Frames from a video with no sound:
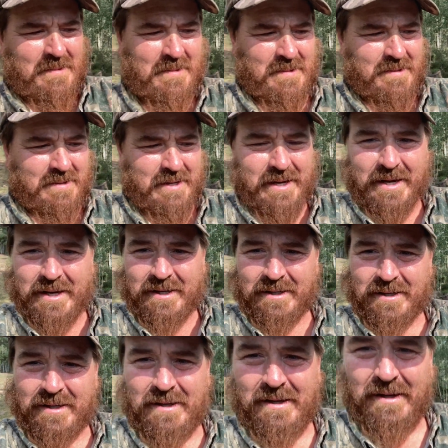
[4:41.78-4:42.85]
Then
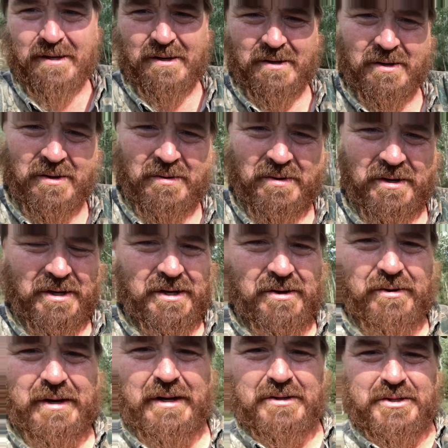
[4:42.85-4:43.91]
we're going to go
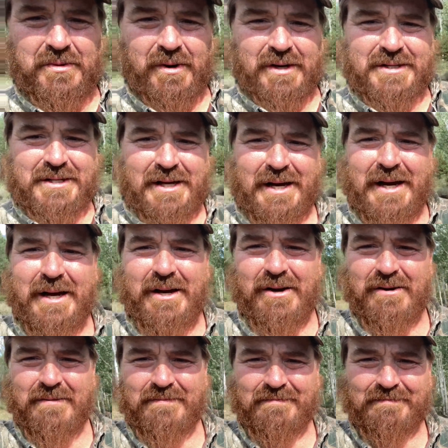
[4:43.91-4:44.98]
down to our tire.
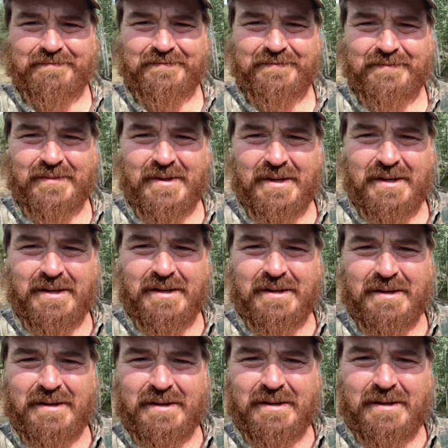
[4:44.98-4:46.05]

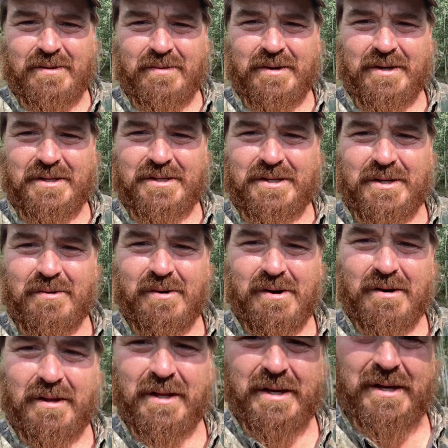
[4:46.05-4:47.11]
We're going to see where our
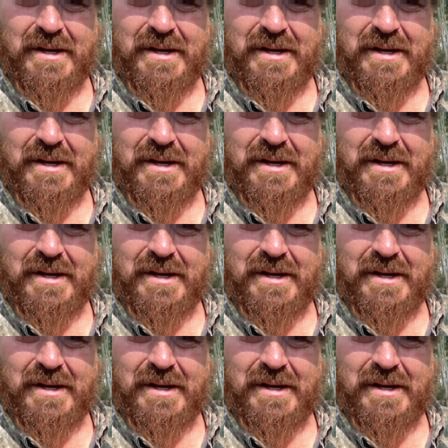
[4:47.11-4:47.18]
leak